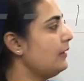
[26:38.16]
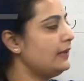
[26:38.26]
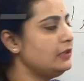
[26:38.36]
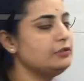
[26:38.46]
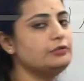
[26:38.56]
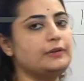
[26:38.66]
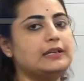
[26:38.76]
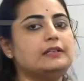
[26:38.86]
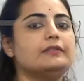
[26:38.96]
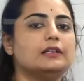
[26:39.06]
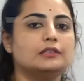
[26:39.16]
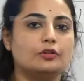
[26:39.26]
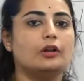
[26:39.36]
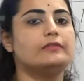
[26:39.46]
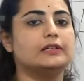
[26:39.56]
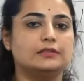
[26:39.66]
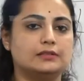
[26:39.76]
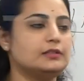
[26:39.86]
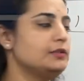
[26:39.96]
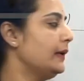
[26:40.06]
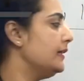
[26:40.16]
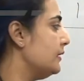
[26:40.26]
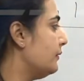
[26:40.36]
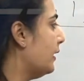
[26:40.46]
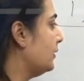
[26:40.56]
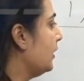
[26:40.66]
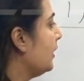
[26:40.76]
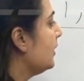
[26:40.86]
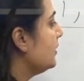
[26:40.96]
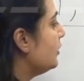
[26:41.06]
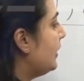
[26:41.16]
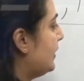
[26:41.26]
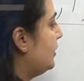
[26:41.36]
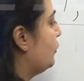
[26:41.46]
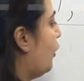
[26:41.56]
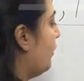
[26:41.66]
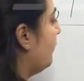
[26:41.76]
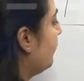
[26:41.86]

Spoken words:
1 into 21 is always 21. So let's solve.